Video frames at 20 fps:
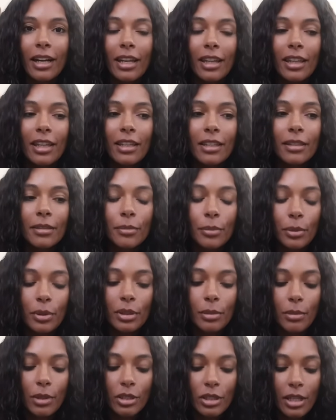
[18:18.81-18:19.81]
I think
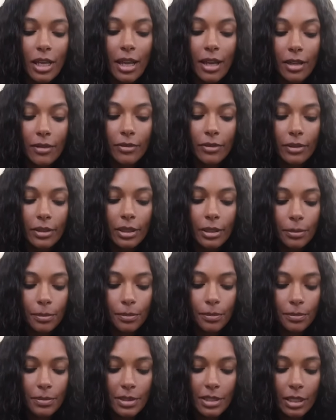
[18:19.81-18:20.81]
pretty much every
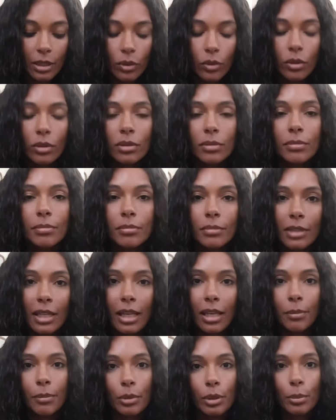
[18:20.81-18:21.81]
single
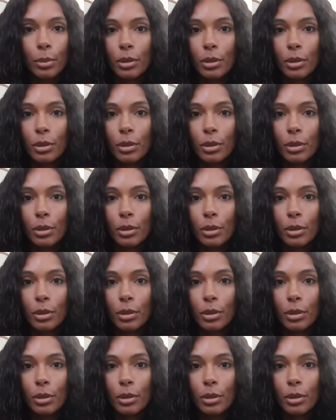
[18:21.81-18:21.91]
camper